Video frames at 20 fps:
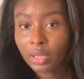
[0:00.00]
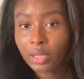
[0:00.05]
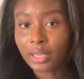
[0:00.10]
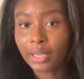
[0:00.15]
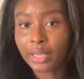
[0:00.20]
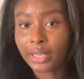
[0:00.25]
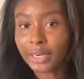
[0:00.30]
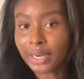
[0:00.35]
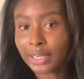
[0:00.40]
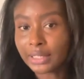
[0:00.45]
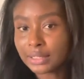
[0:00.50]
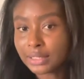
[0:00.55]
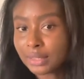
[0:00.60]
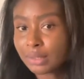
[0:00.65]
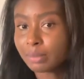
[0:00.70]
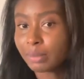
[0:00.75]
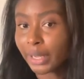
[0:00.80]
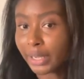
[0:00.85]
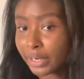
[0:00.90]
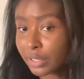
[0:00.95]
and I did
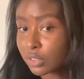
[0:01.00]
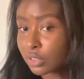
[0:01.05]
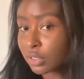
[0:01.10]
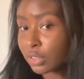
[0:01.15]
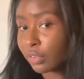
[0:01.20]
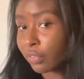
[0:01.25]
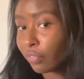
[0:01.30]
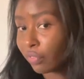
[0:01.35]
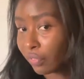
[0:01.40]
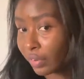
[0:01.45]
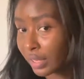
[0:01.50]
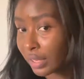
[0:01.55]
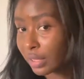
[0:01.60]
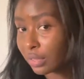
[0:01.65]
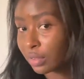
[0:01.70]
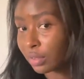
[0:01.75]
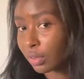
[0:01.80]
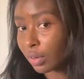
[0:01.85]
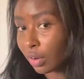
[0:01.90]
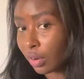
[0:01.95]
manage to
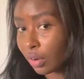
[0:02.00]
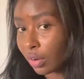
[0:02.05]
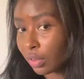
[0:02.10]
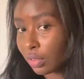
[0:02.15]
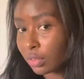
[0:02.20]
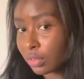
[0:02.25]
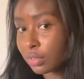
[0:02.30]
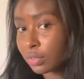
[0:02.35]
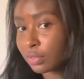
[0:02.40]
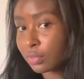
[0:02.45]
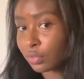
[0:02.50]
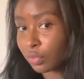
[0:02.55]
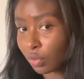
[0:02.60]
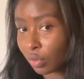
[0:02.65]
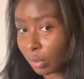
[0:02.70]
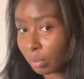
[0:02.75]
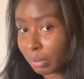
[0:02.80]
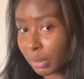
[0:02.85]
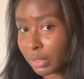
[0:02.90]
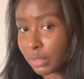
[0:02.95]
fit all
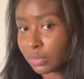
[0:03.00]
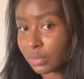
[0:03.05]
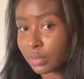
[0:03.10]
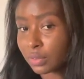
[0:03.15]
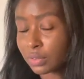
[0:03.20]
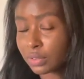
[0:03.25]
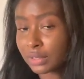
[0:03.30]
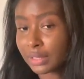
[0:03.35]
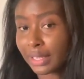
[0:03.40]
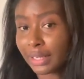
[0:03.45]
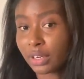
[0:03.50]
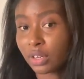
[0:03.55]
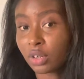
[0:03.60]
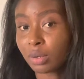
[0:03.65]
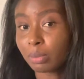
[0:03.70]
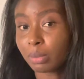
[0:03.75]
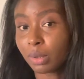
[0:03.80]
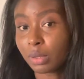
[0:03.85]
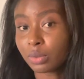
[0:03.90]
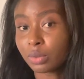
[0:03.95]
four bundles and her
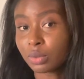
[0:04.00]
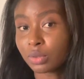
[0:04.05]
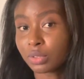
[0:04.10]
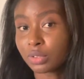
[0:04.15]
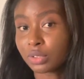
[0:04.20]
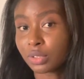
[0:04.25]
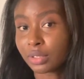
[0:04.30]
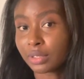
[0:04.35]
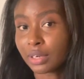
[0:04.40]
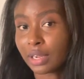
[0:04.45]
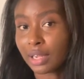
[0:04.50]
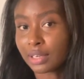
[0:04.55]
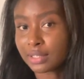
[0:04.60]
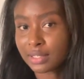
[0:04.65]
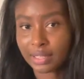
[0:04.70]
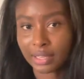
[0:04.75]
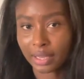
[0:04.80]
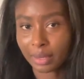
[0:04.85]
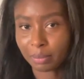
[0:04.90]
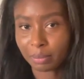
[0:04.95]
bundles are not
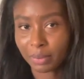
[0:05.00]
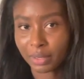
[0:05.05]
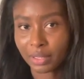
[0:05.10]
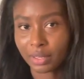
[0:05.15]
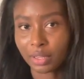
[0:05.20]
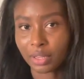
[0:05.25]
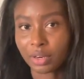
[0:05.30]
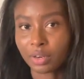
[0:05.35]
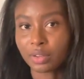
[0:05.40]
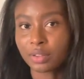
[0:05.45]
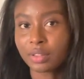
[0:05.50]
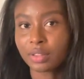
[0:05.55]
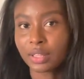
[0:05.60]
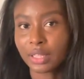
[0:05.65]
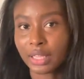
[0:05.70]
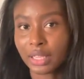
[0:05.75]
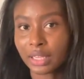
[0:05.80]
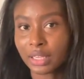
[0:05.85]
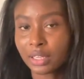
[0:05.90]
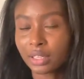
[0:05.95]
scampy they're
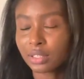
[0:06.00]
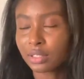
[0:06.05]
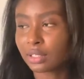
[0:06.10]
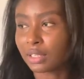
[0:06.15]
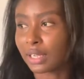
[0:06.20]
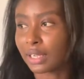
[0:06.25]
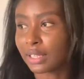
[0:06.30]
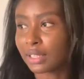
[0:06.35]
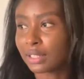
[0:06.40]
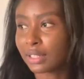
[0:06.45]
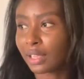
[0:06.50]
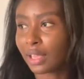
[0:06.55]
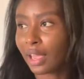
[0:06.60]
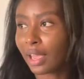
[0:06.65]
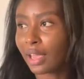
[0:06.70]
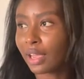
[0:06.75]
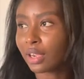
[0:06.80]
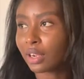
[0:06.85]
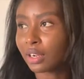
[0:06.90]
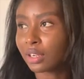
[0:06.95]
thick like the
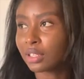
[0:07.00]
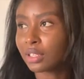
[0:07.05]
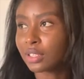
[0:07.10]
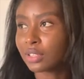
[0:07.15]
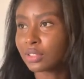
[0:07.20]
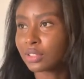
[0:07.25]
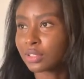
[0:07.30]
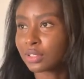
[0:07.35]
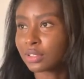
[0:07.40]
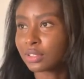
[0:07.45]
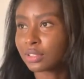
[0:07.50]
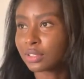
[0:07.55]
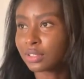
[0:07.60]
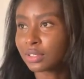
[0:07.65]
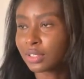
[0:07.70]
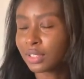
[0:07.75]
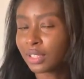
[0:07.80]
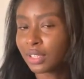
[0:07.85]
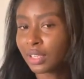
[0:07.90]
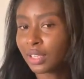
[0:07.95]
hair is just
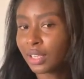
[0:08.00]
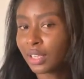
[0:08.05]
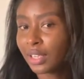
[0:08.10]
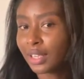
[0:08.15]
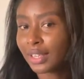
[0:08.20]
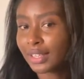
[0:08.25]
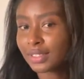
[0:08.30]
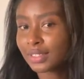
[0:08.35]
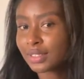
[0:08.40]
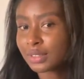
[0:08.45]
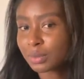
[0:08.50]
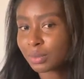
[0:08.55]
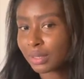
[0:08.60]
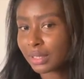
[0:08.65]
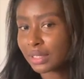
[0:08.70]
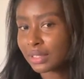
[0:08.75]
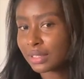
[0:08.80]
it does what it